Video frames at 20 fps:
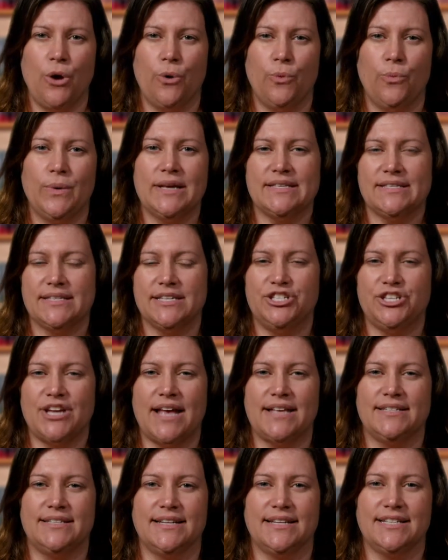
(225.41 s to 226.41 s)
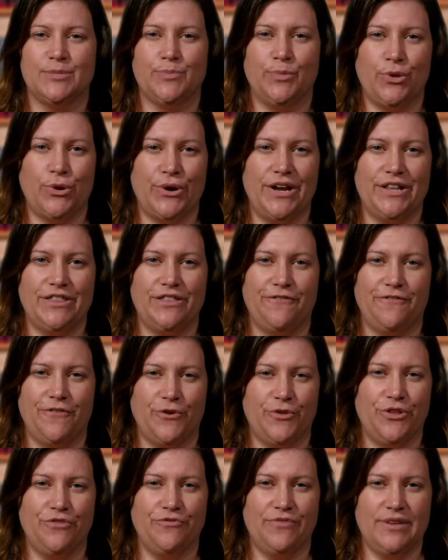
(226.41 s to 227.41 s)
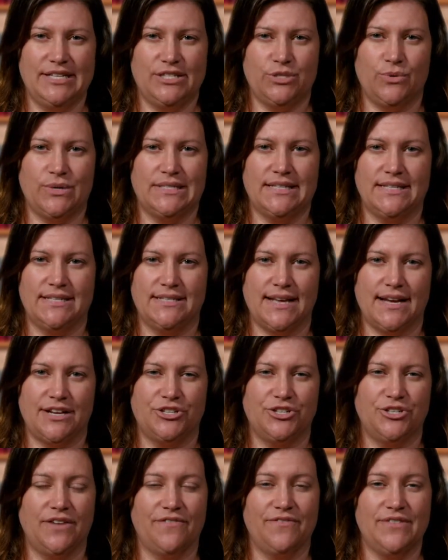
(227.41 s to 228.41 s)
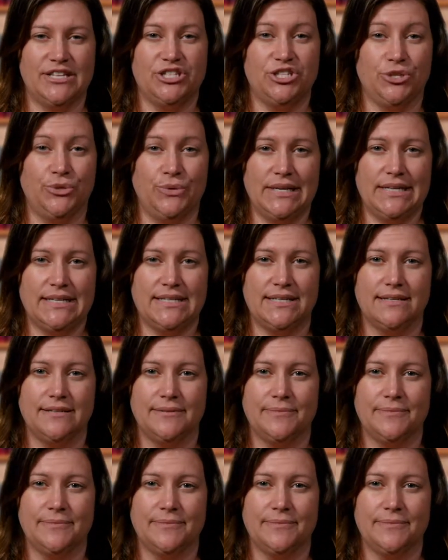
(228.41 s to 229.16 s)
we suggest exploring the further resources section of this unit.